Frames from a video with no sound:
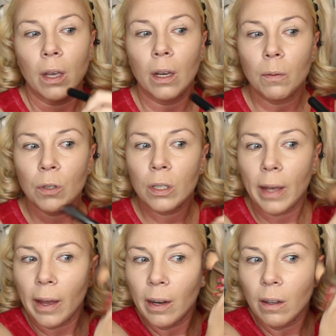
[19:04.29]
and I'm just
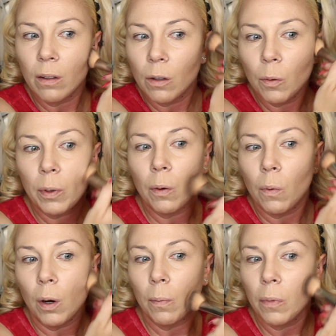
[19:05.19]
adding a little bit
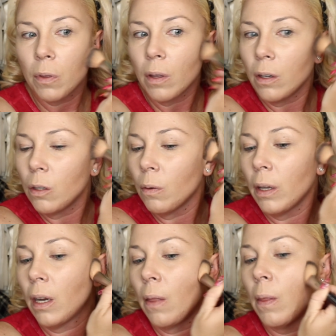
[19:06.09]
of warmth into
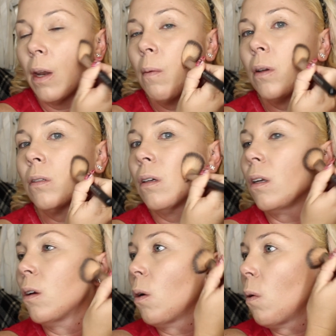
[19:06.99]
it, and then I'm also
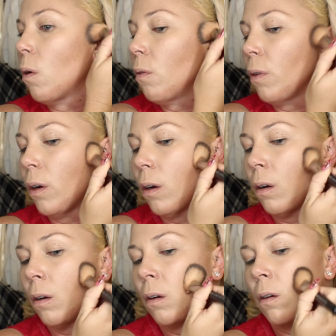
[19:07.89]
going to go over
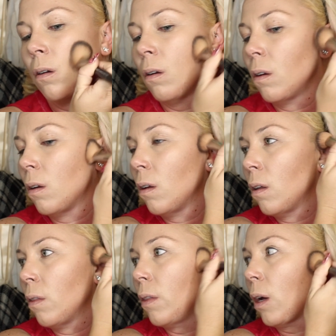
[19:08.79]

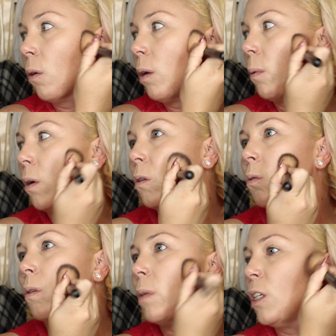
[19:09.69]
that cream
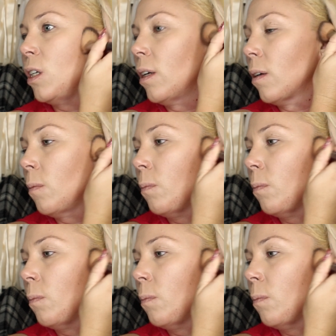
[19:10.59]
contour on my cheek.